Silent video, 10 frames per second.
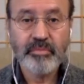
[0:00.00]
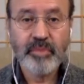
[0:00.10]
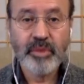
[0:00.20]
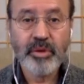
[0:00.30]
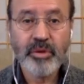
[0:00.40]

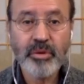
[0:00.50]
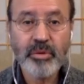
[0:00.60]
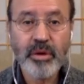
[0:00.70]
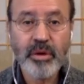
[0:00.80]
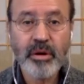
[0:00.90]
You
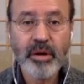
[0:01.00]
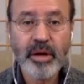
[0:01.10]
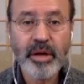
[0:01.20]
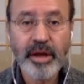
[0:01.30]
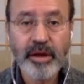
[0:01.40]
are
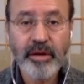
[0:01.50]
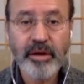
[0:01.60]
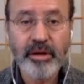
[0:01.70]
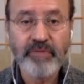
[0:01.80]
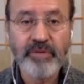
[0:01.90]

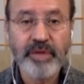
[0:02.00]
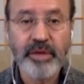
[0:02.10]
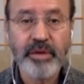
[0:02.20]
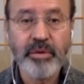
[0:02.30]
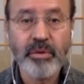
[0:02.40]
inherently free.
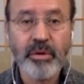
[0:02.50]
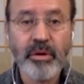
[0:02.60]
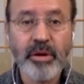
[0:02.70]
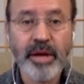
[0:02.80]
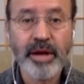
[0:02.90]
You are
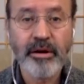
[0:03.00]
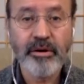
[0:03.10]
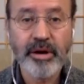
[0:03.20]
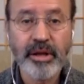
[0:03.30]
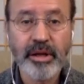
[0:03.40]

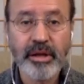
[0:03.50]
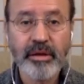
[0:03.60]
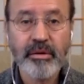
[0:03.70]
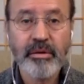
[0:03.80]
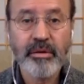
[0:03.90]
inherently
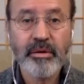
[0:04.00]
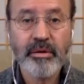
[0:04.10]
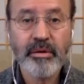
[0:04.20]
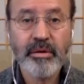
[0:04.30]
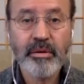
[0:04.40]

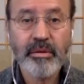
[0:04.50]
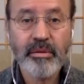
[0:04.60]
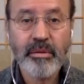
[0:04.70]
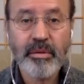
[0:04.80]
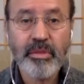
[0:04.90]

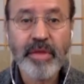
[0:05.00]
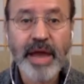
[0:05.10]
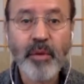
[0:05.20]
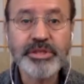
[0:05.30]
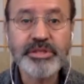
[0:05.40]

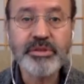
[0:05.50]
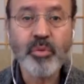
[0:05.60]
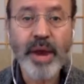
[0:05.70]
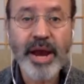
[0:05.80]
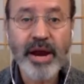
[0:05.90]
that which is
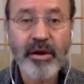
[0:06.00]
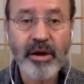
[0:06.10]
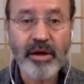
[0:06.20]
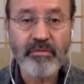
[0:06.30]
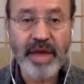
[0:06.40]
aware
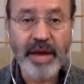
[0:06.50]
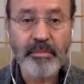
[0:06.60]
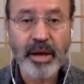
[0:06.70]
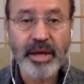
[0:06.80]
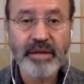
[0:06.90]
of that mind.